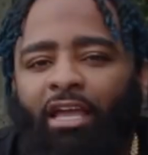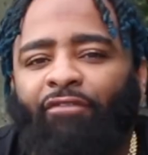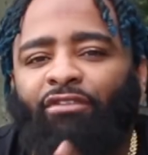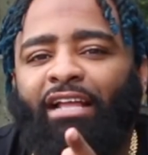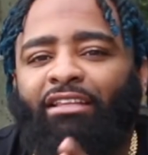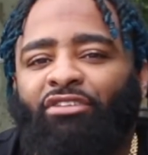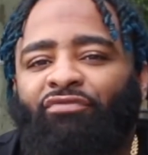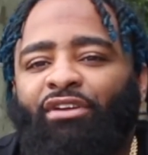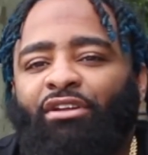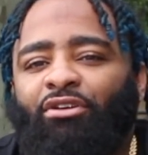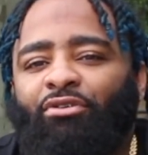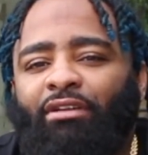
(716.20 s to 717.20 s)
If you like this
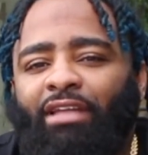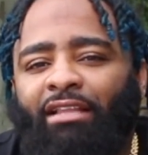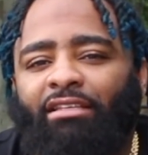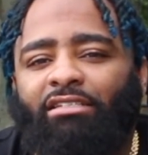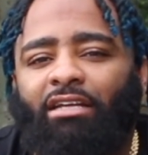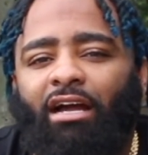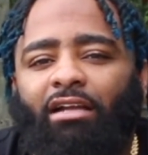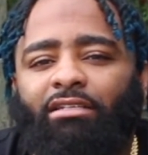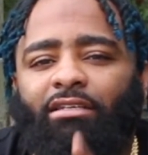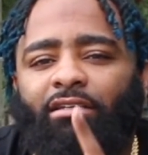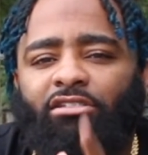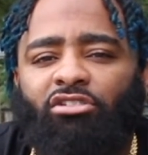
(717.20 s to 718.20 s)
video, you like this
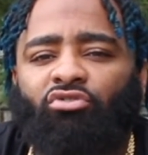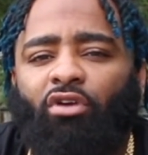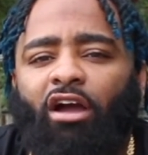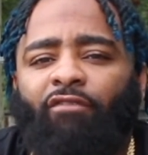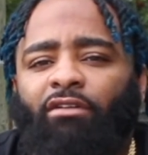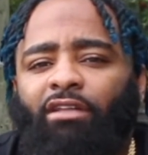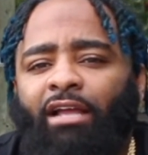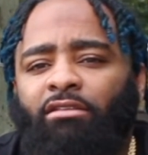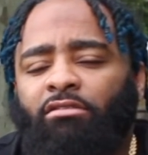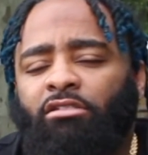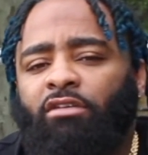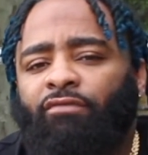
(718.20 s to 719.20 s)
content, subscribe and like
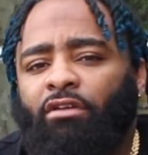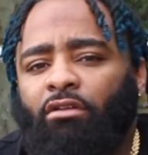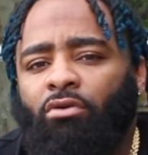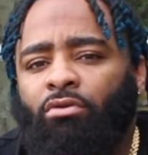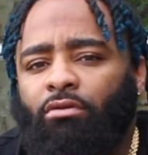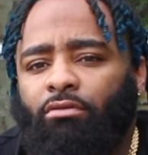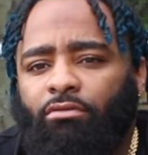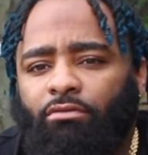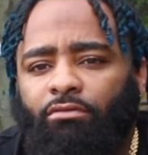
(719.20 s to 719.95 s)
to GV Local.